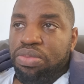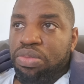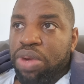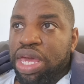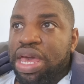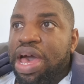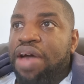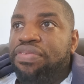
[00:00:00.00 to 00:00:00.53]

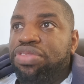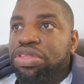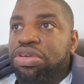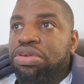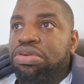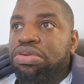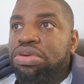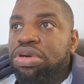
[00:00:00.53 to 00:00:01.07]
we have
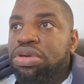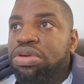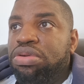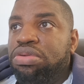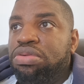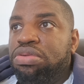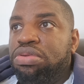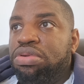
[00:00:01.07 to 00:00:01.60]
to
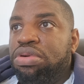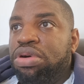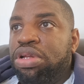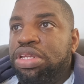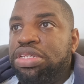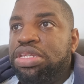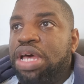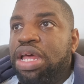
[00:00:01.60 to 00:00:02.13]

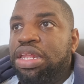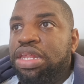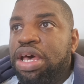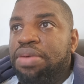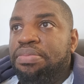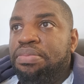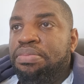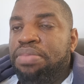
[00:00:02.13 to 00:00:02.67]
understand
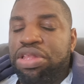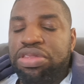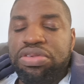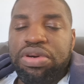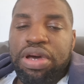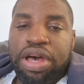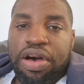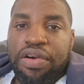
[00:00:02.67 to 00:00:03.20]
that
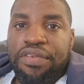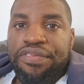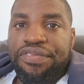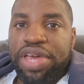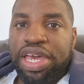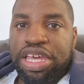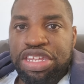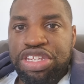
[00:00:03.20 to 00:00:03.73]
mental health
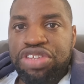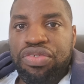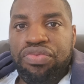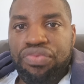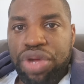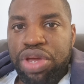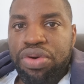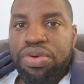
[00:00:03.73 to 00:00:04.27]
is
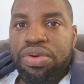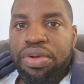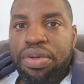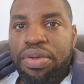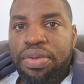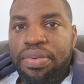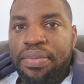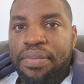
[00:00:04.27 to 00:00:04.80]
real.
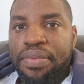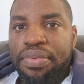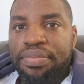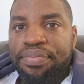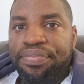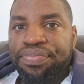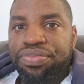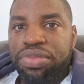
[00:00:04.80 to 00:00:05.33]

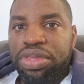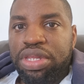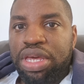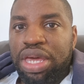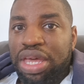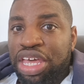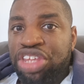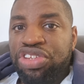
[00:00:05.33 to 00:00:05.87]

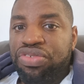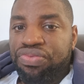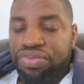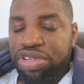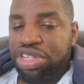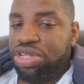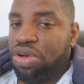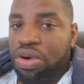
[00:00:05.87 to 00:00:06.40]
It is
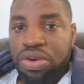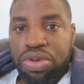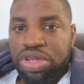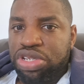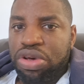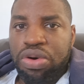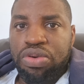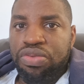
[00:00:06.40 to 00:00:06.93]
so,
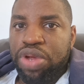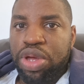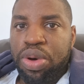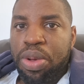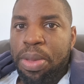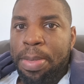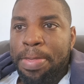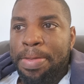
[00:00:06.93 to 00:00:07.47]
so
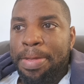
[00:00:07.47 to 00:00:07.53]
real.